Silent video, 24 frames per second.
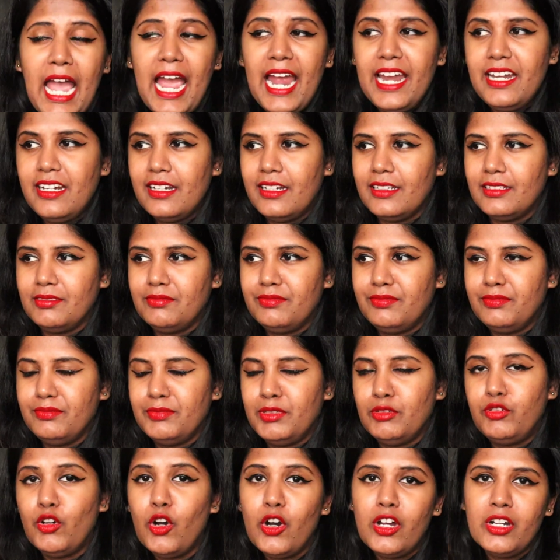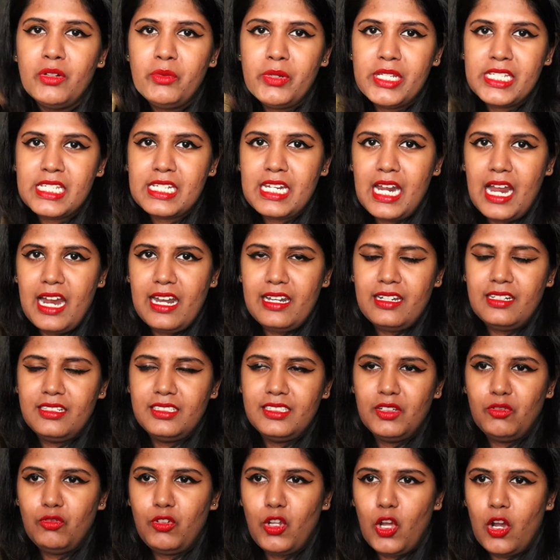And before we start
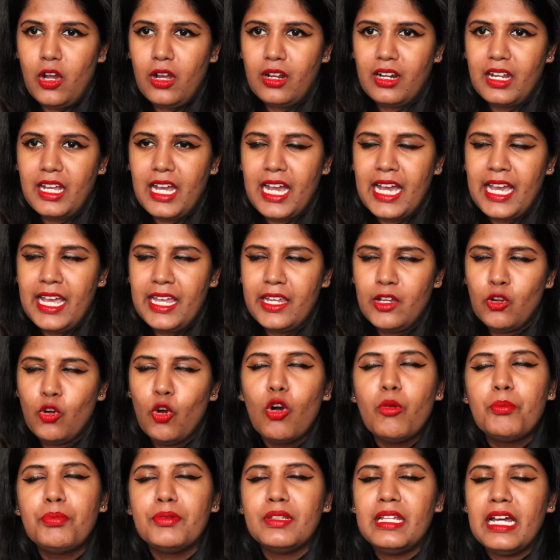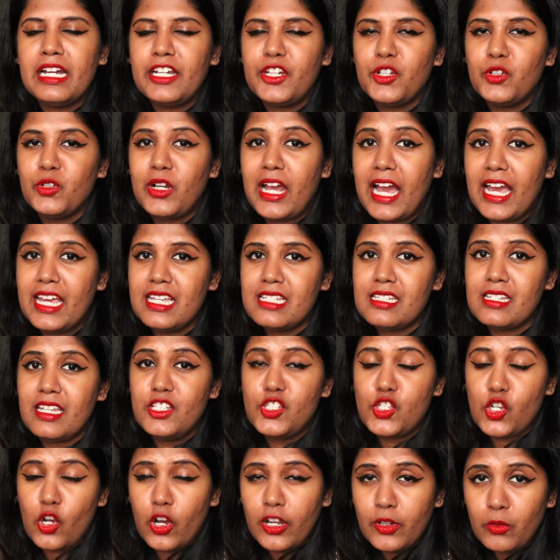the vlog, I hope that you guys
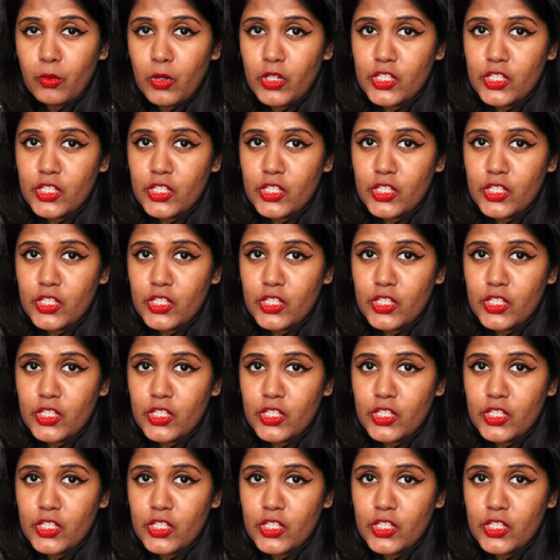enjoy